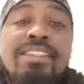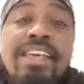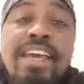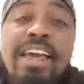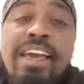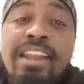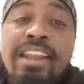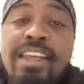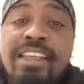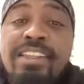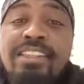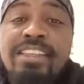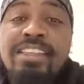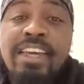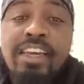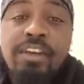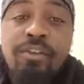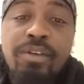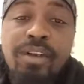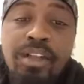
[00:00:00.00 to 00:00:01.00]
had
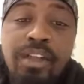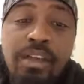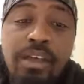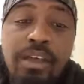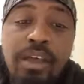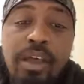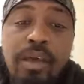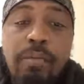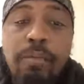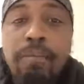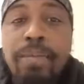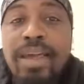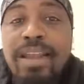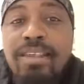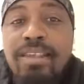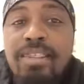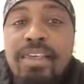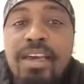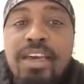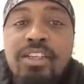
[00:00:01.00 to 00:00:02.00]
integrity.
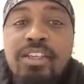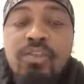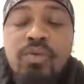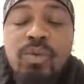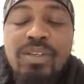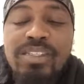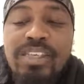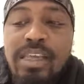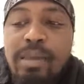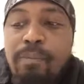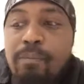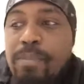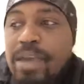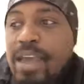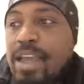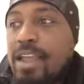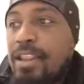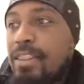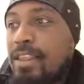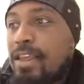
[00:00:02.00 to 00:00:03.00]
Mattathias was a
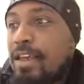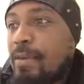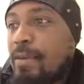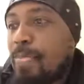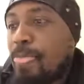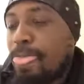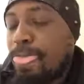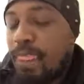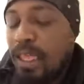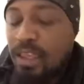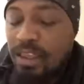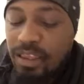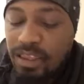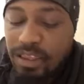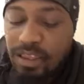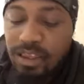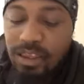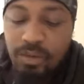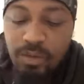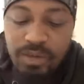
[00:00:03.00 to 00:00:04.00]
man that
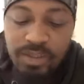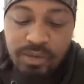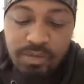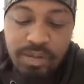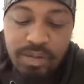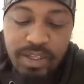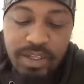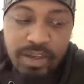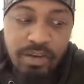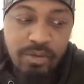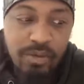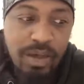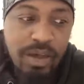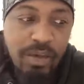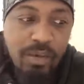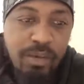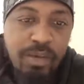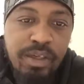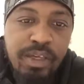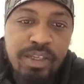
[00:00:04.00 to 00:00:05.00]
he wasn't playing
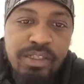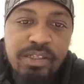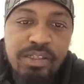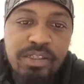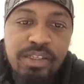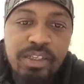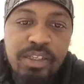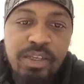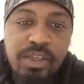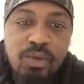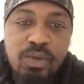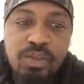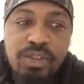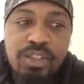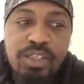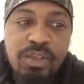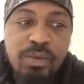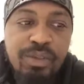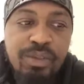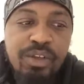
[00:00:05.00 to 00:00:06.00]
around with his. He
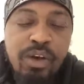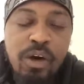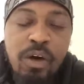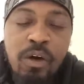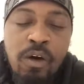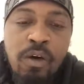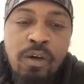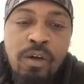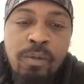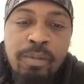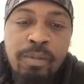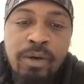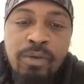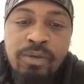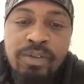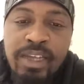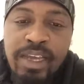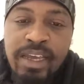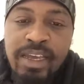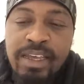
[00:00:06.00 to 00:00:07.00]
was all about
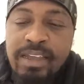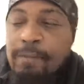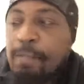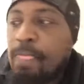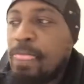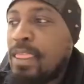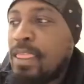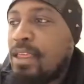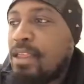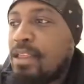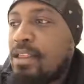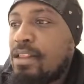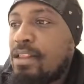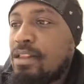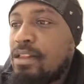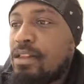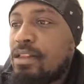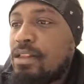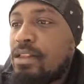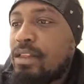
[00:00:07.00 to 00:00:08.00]
that.
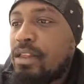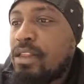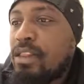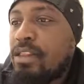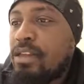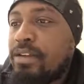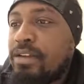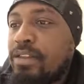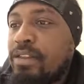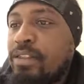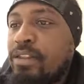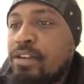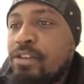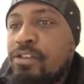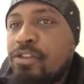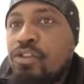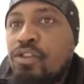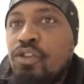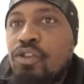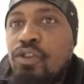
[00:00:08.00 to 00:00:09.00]

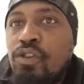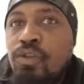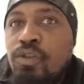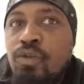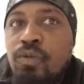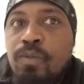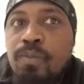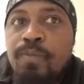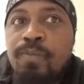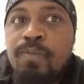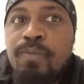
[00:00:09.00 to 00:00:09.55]
there's no,